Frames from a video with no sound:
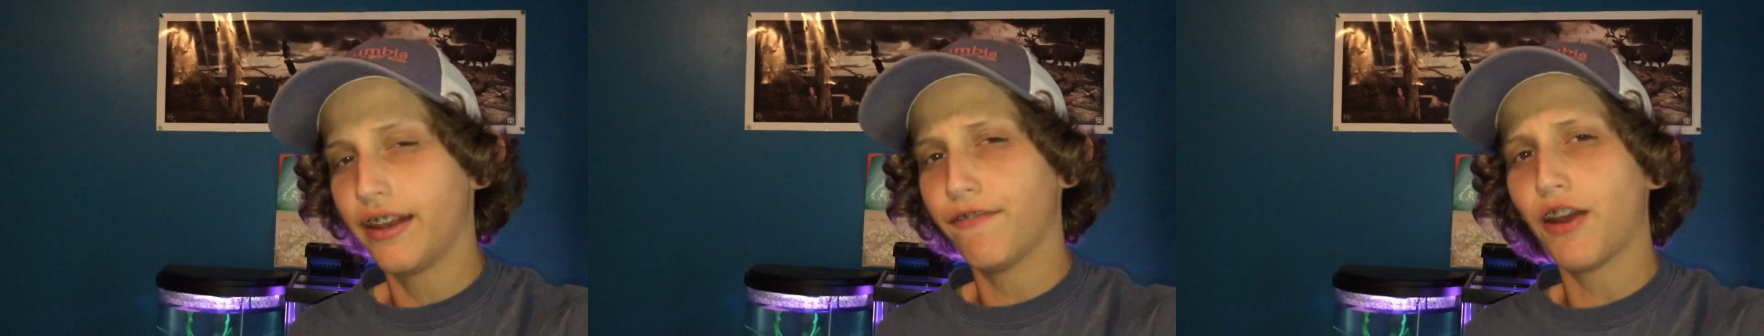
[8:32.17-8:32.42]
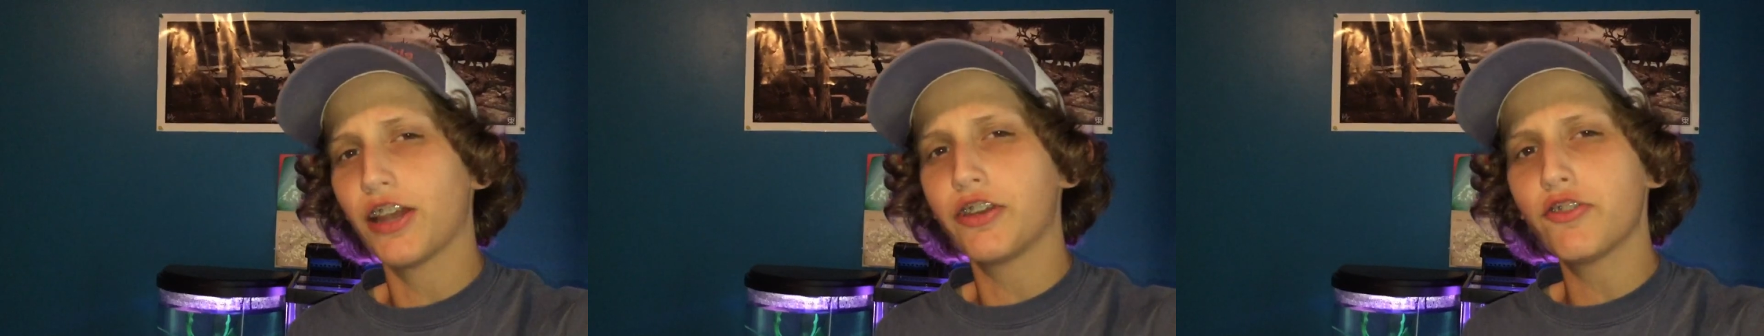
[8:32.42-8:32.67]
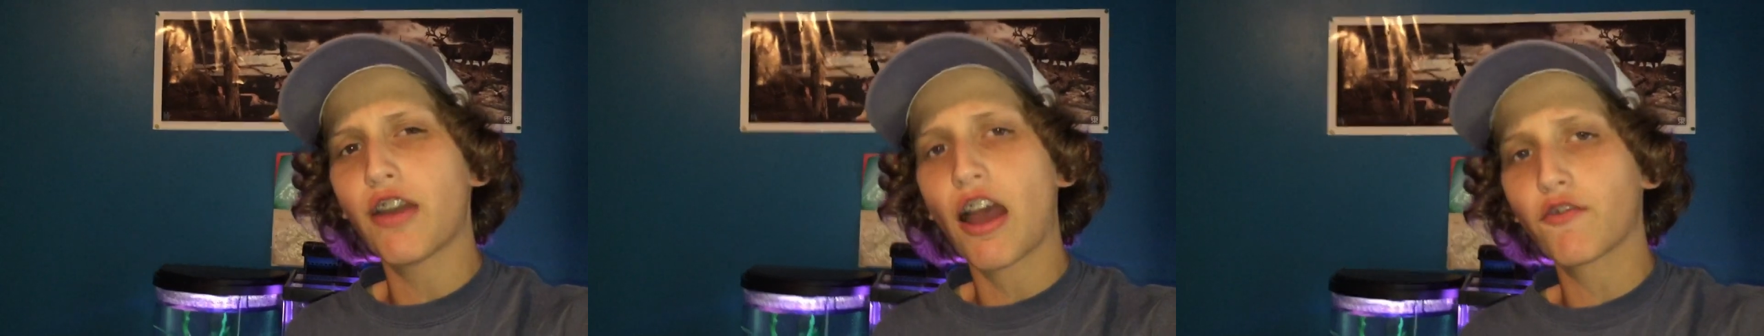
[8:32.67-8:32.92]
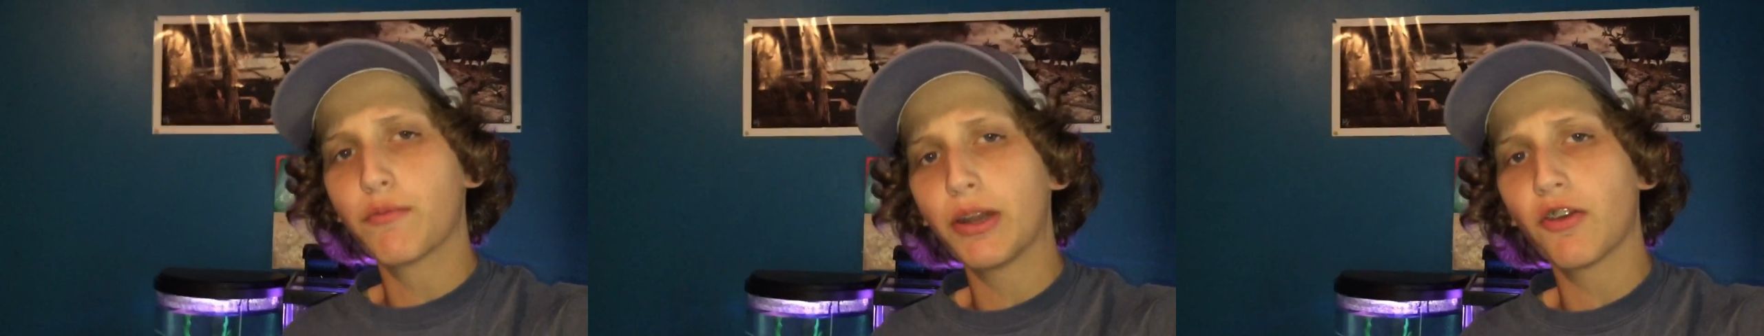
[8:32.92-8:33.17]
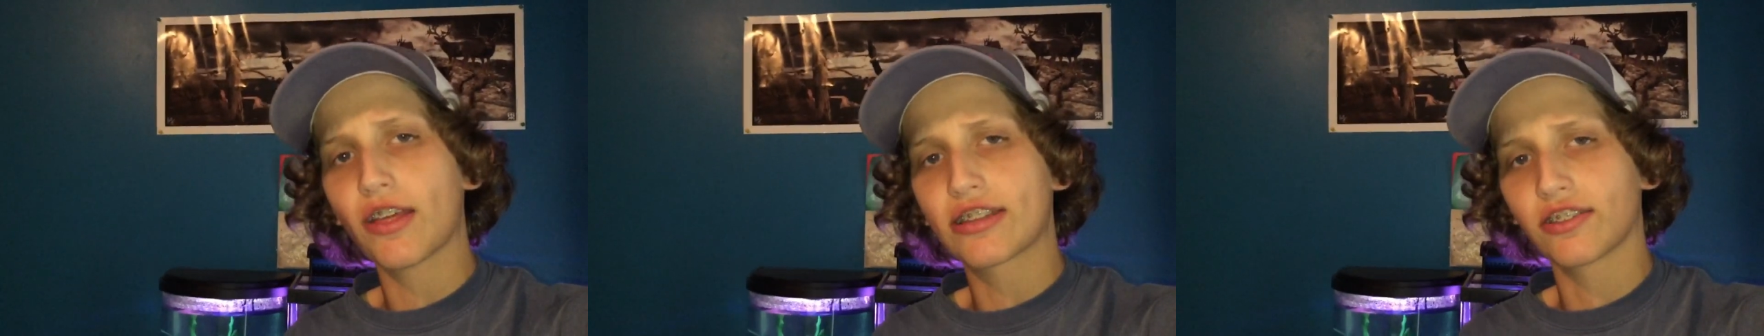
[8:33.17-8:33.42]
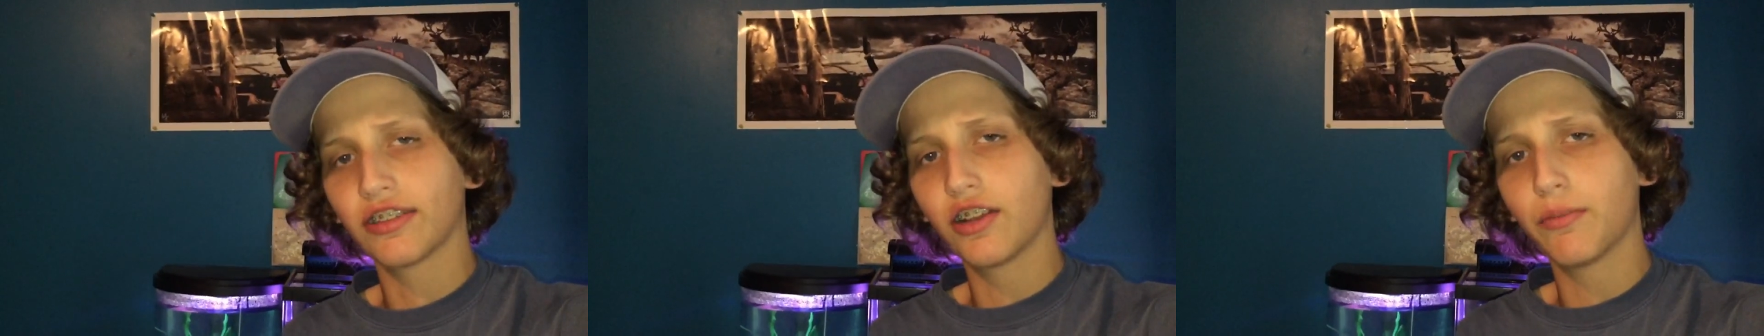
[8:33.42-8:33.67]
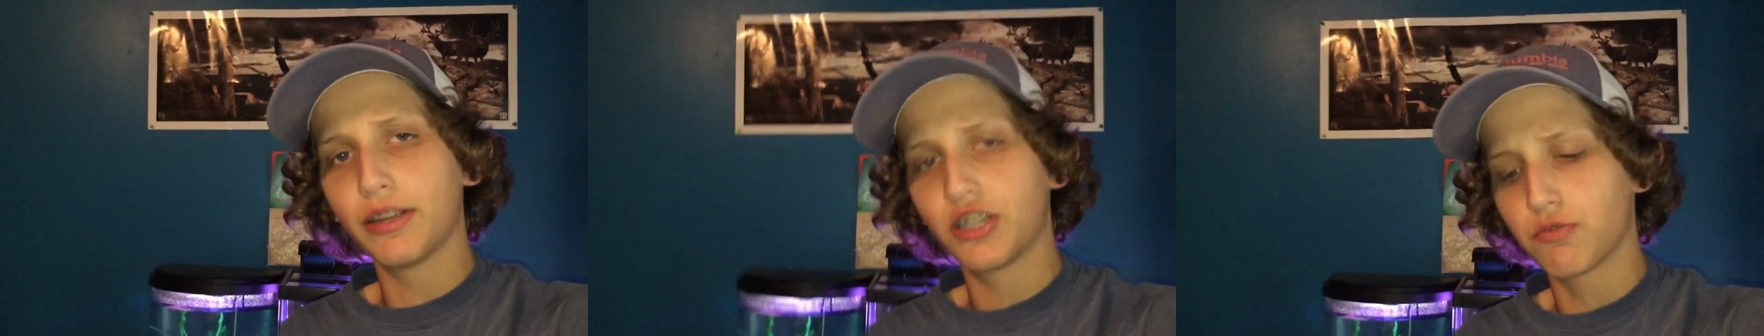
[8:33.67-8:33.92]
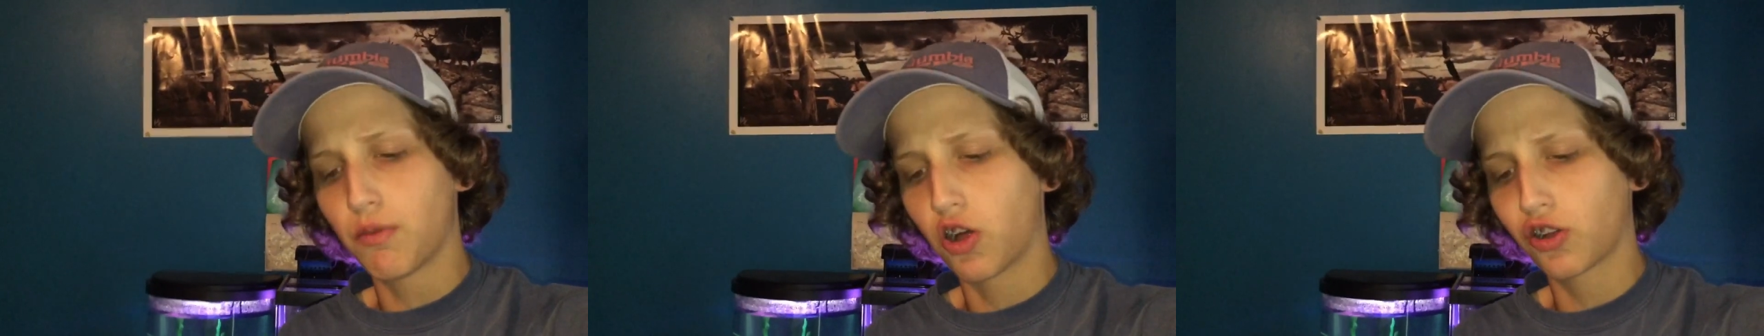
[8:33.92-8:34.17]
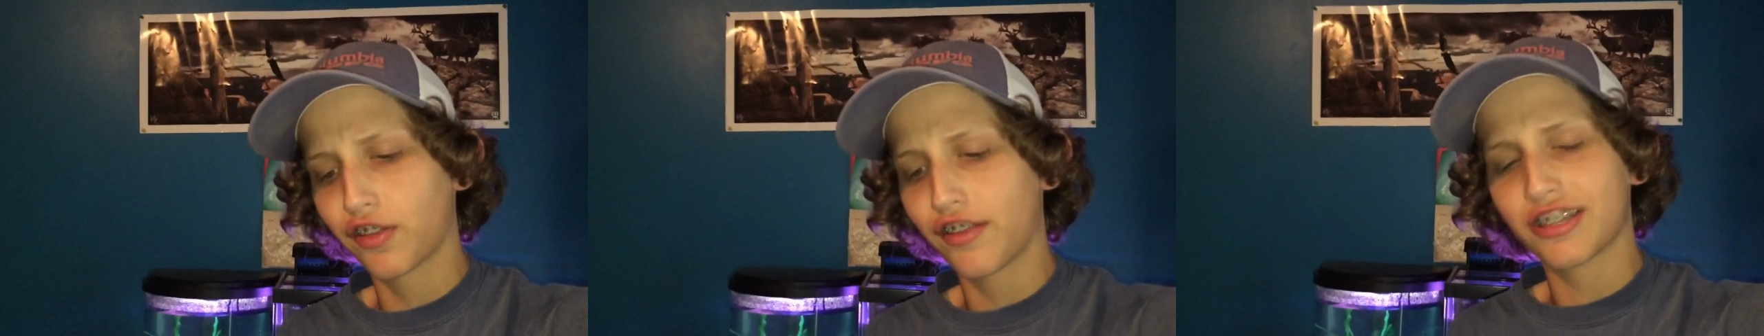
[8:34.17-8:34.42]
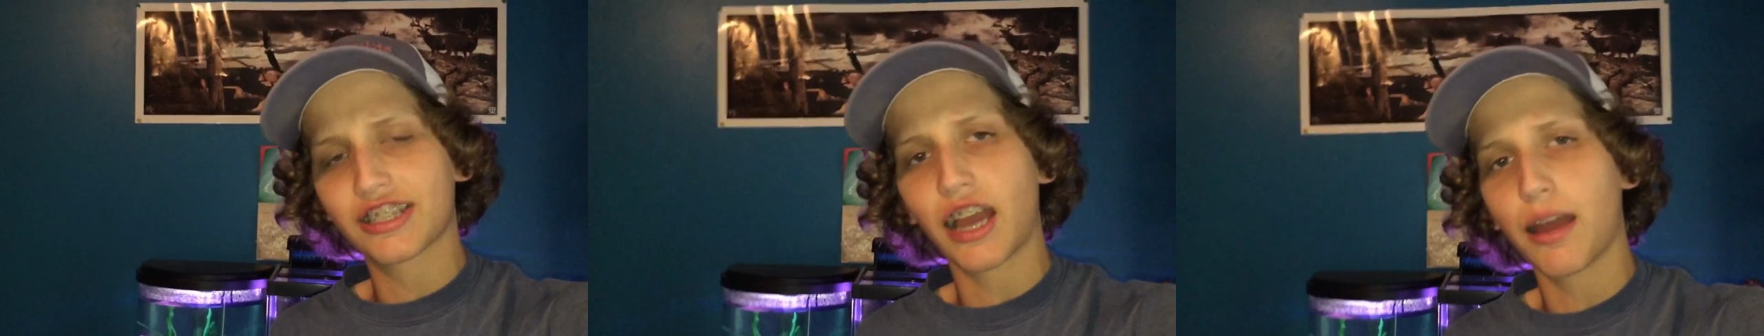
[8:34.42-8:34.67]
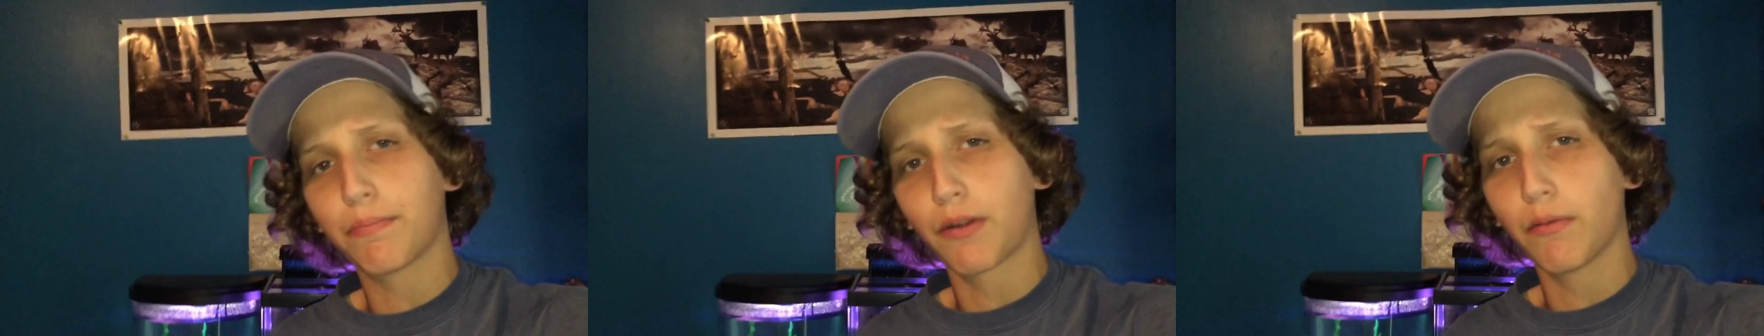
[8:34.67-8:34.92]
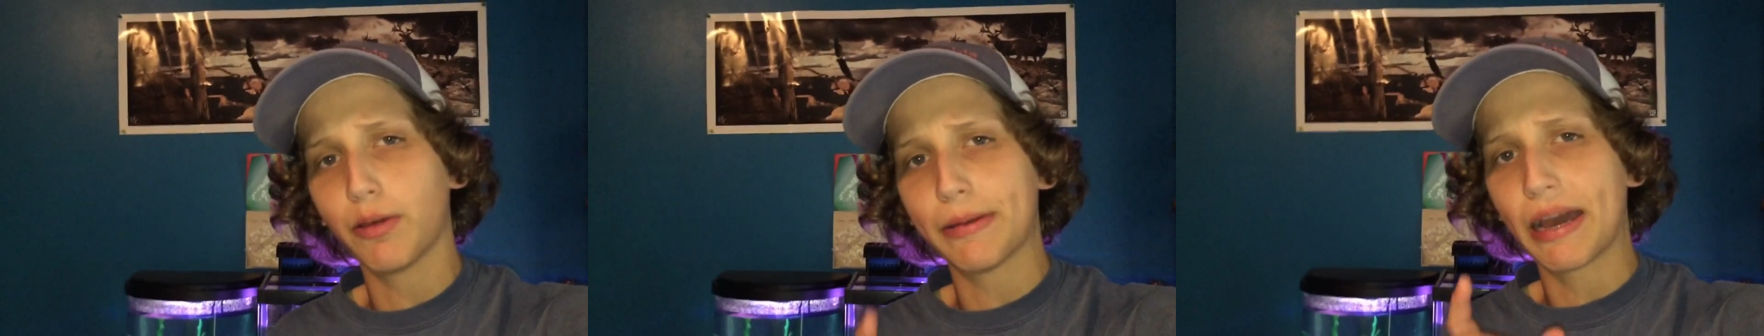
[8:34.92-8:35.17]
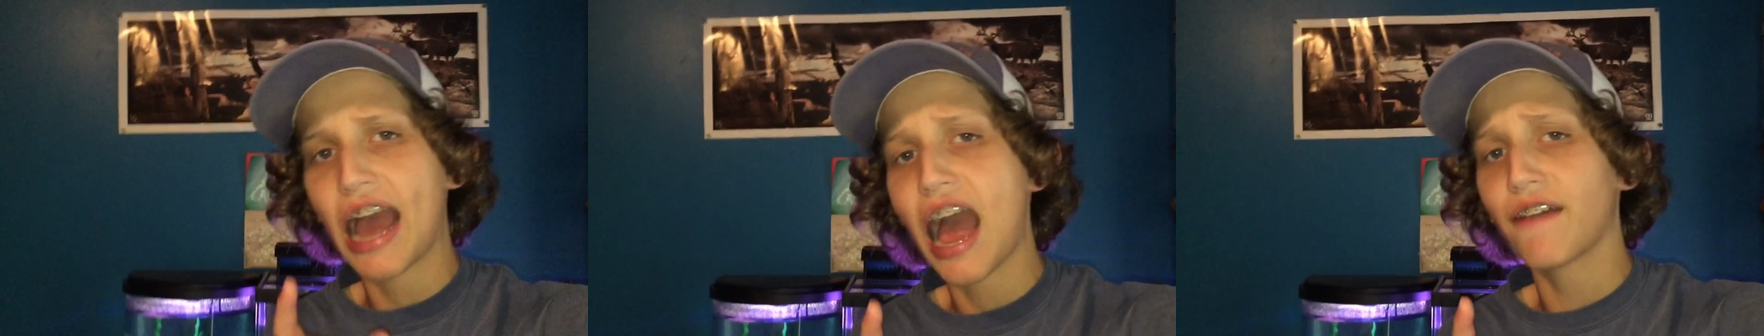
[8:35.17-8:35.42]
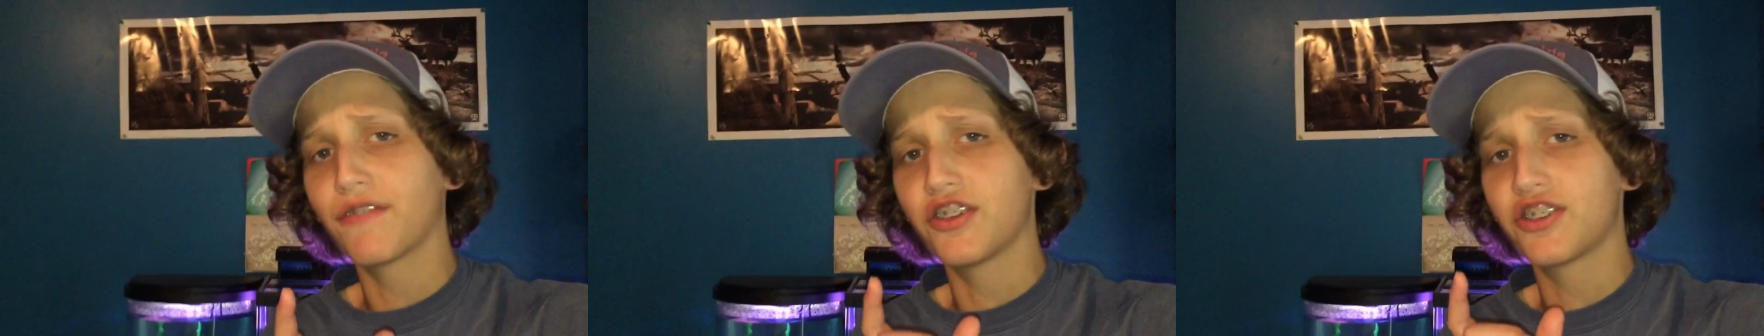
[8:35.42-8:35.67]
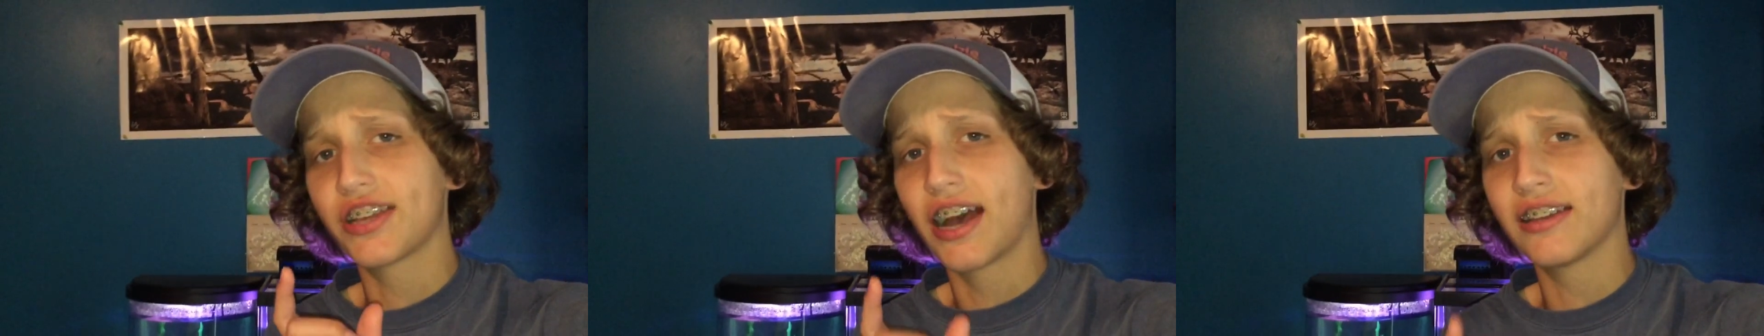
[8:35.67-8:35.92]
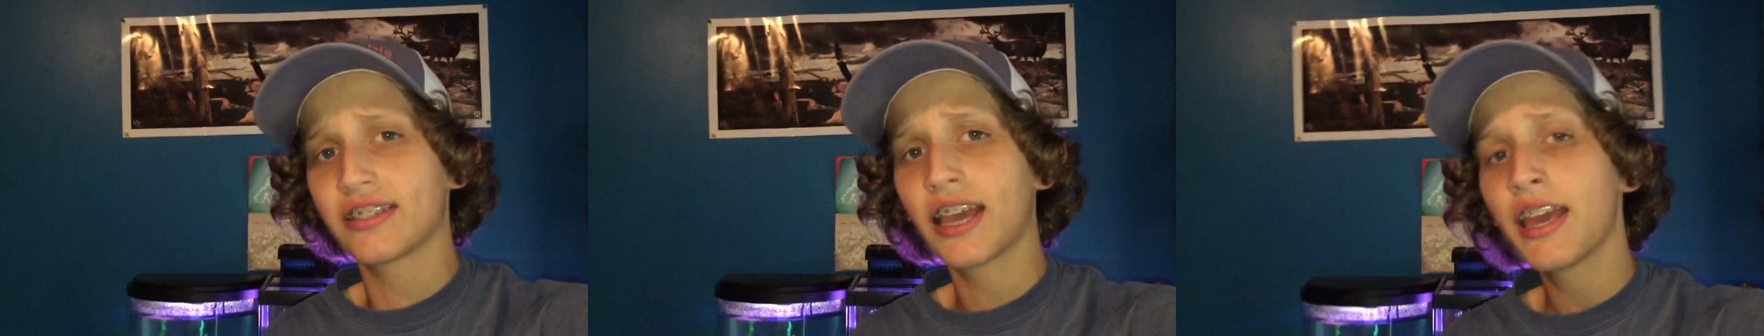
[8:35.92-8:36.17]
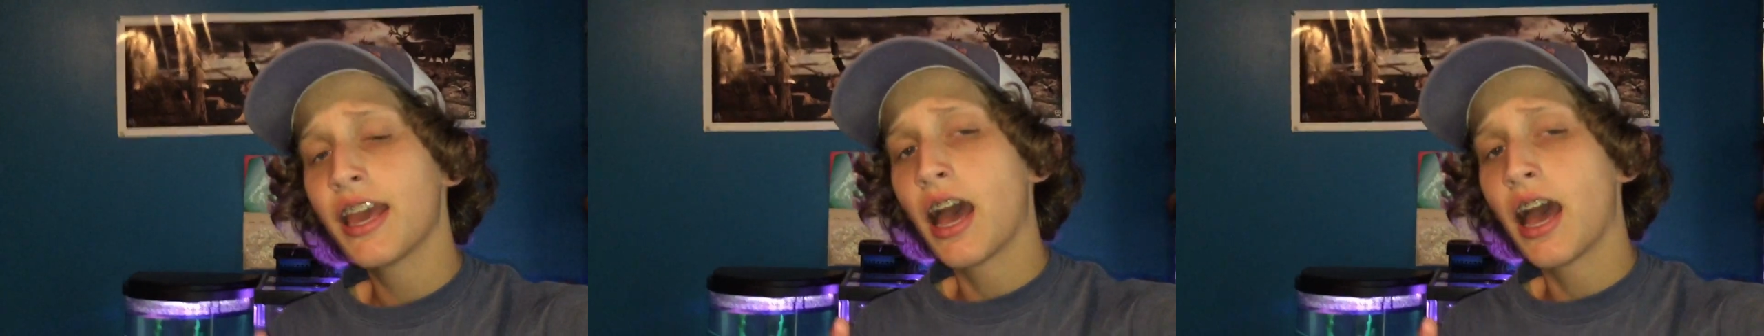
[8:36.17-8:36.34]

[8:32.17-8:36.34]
And if I do have a minnow that's a little bit smaller than this guy, probably about half his size,